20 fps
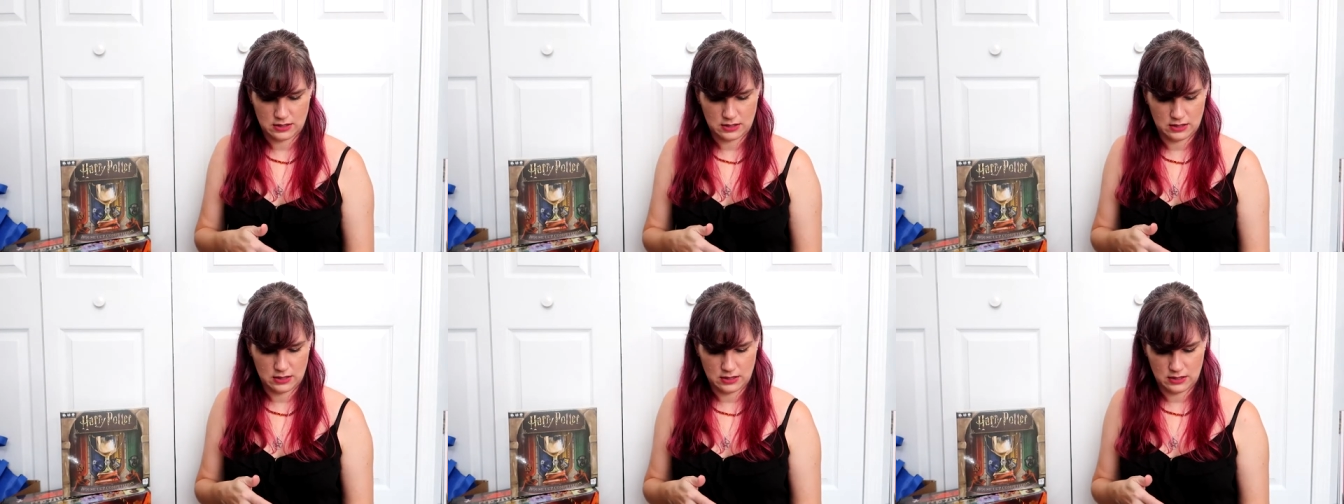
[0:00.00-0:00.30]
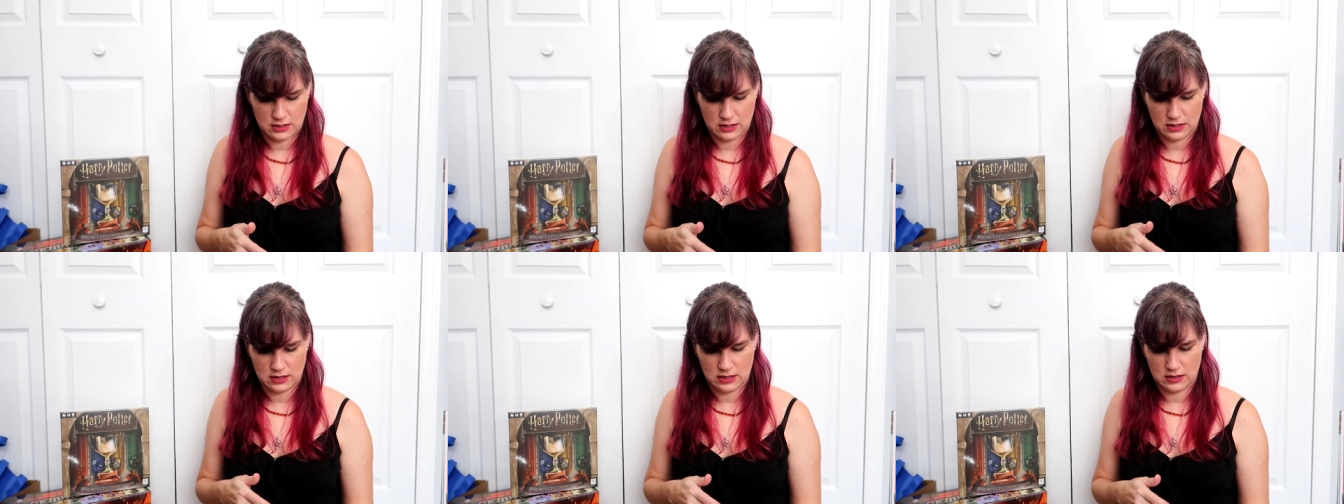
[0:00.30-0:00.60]

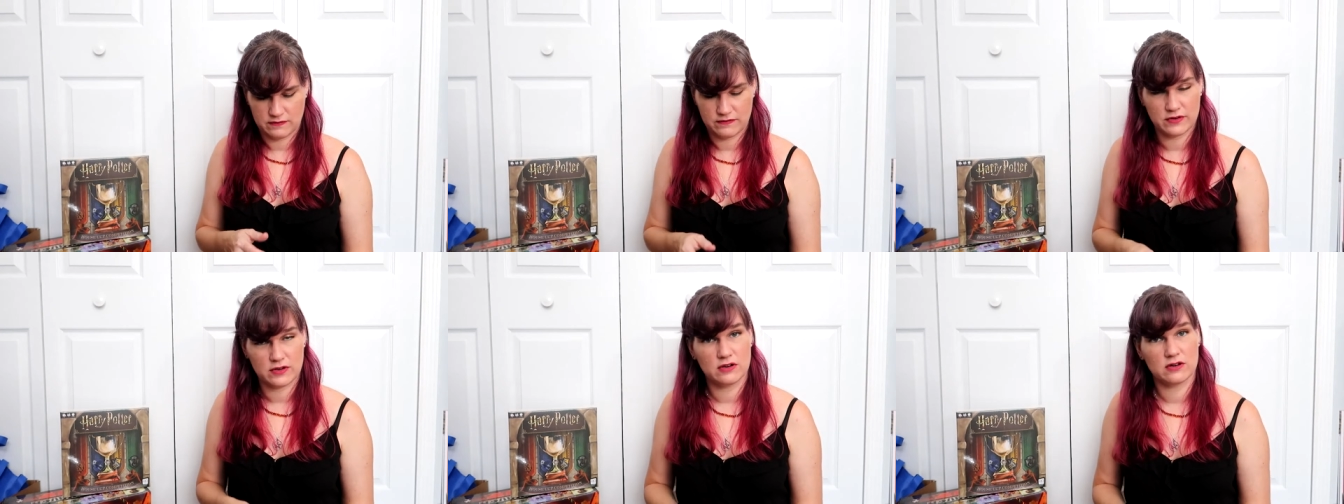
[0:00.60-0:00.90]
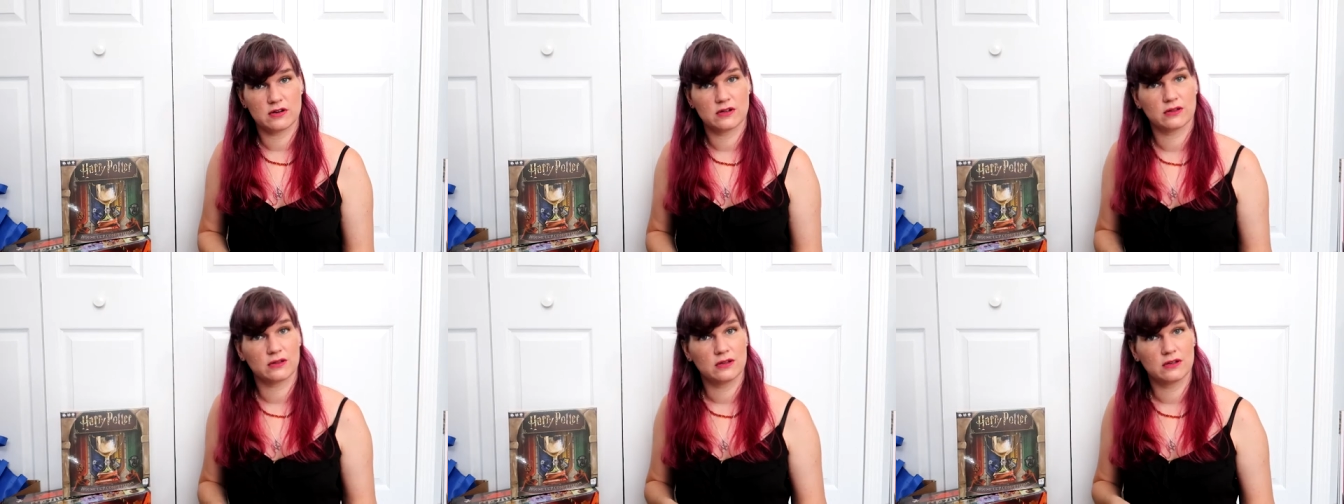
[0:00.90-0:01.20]
And
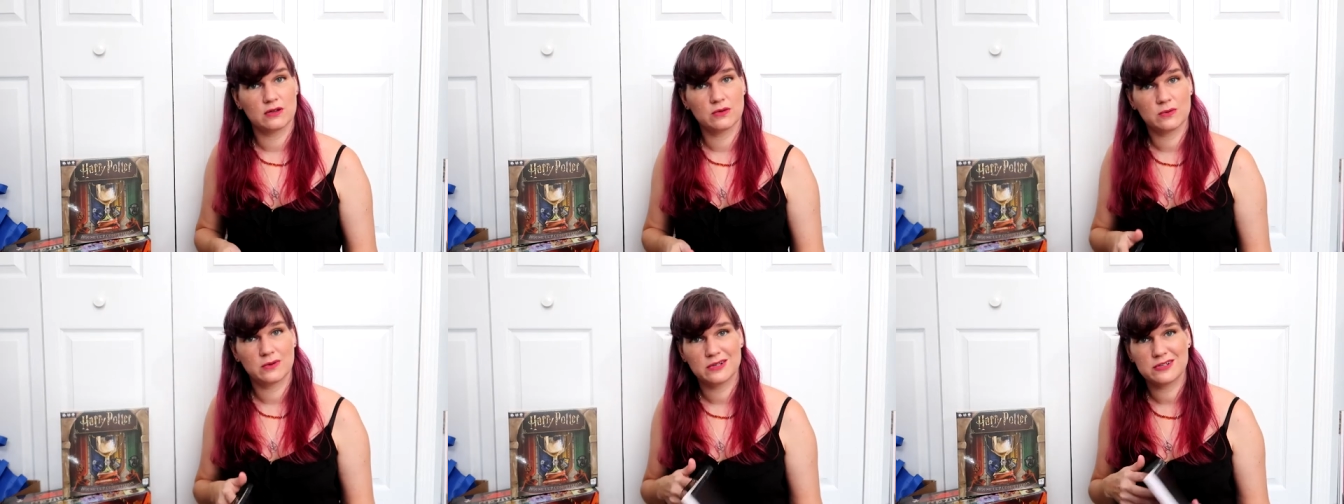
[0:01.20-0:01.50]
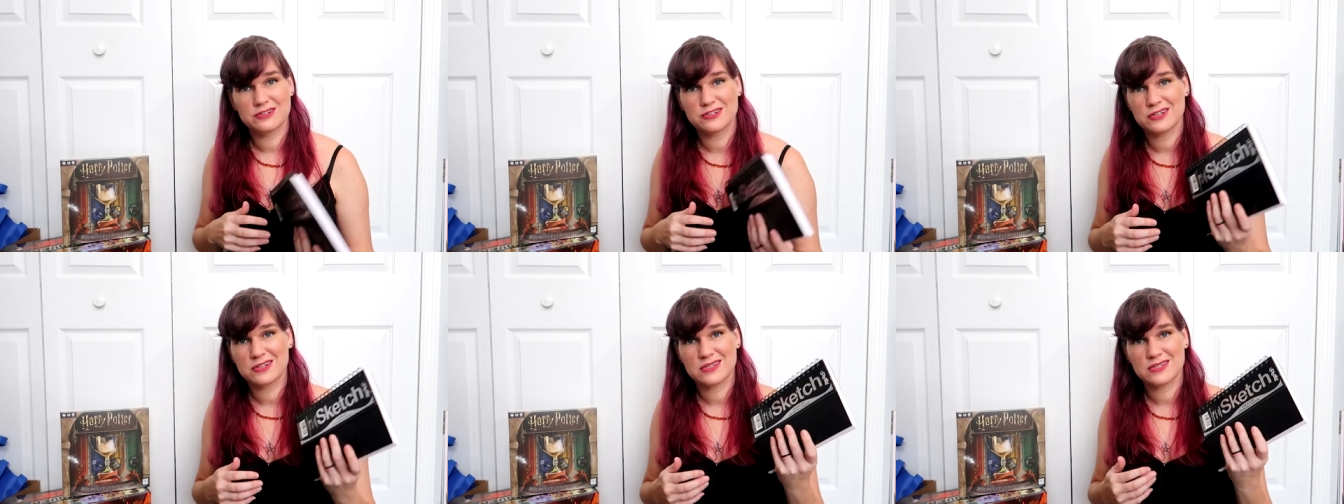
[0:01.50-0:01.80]
figured her little one
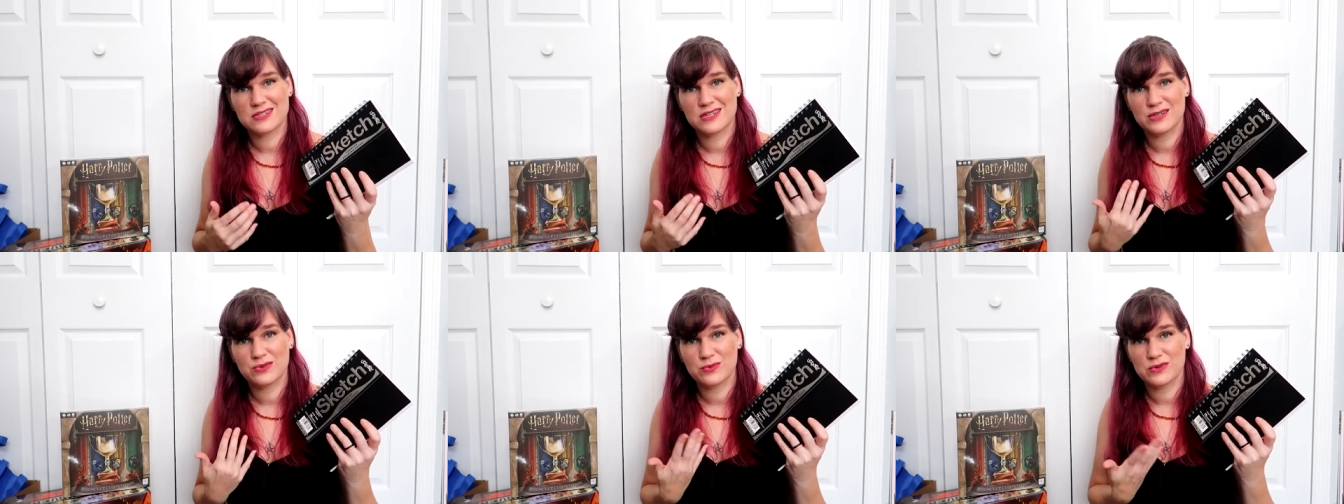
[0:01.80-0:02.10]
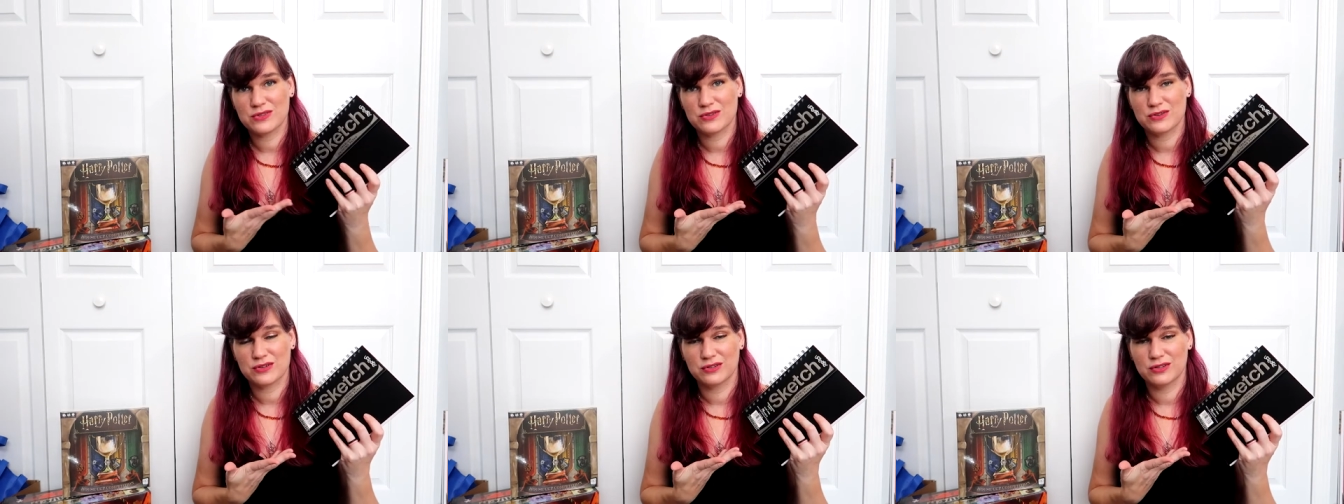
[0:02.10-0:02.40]
she could take
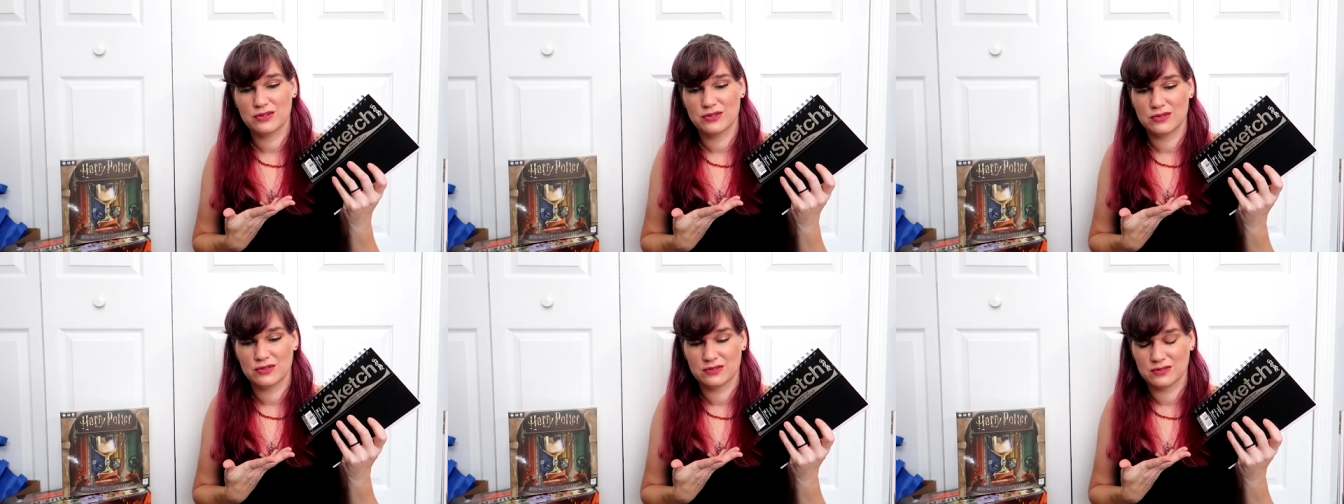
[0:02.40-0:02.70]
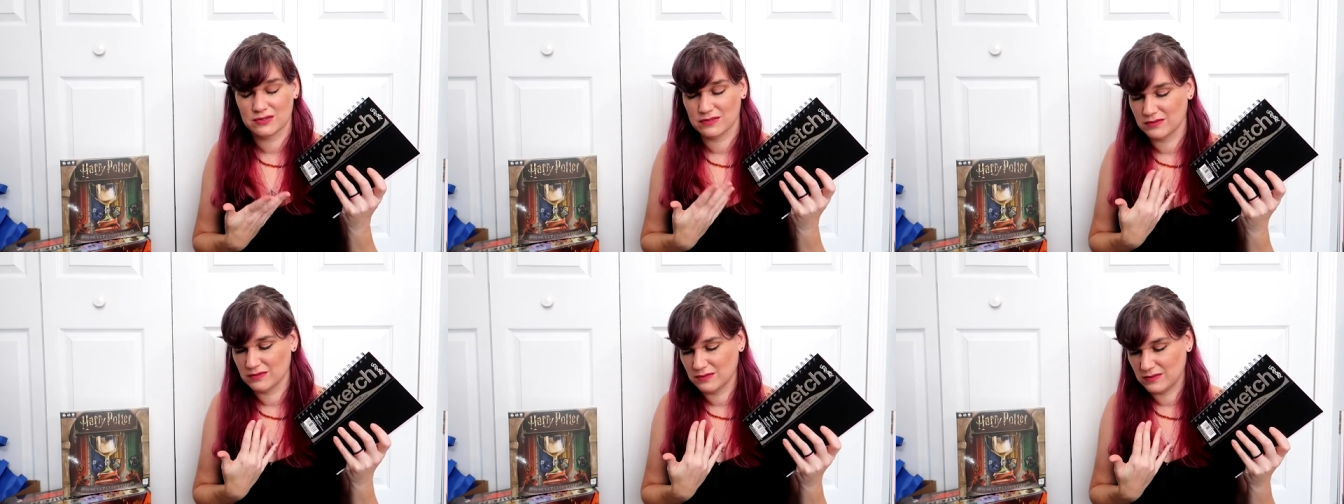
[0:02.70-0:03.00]
with her a little
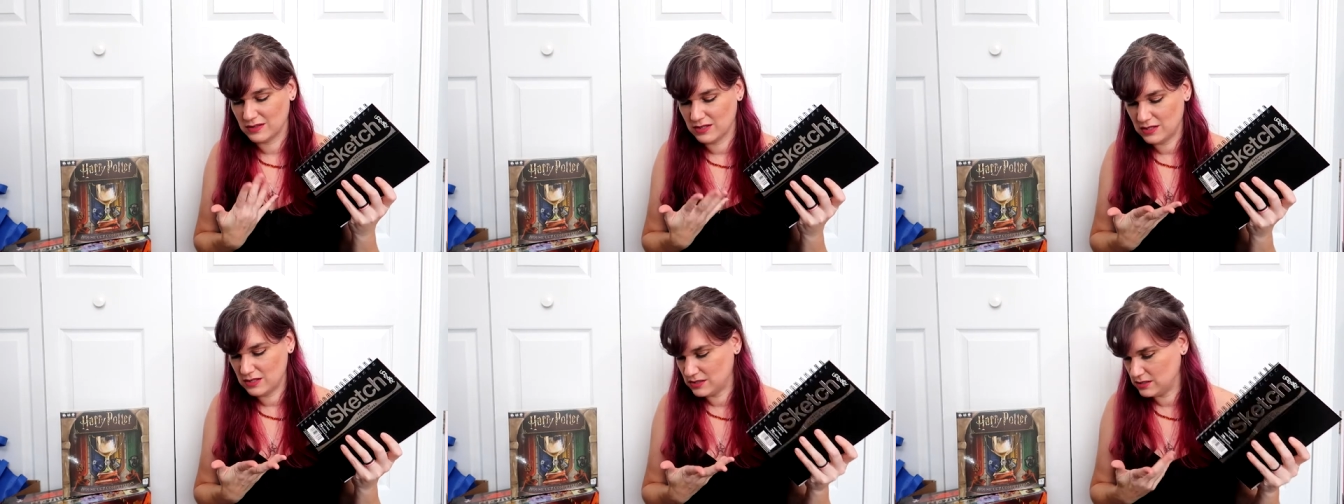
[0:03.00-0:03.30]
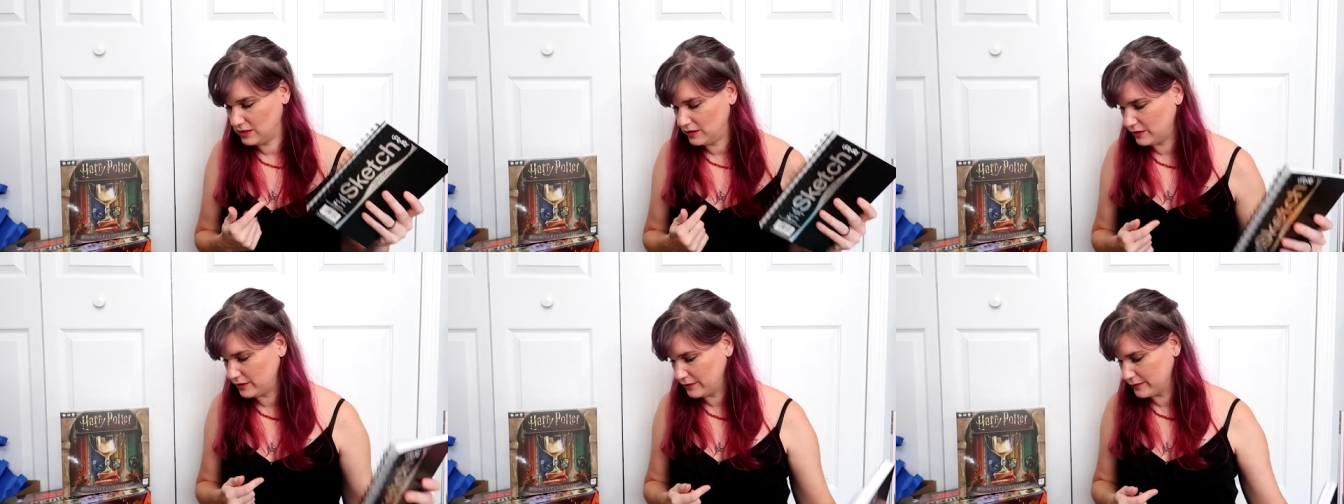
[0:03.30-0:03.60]

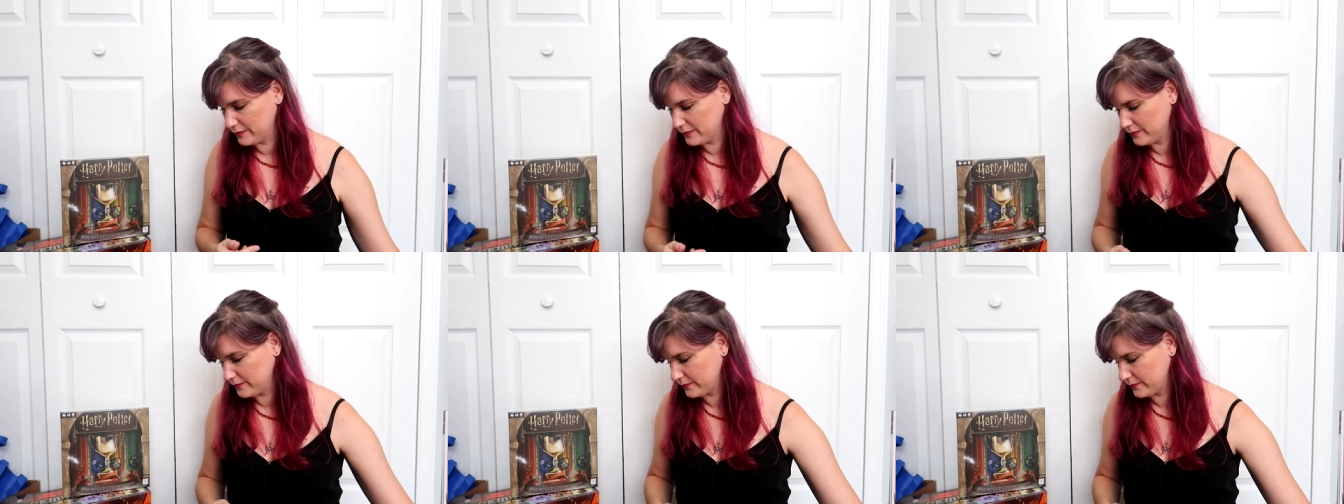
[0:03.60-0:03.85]
easier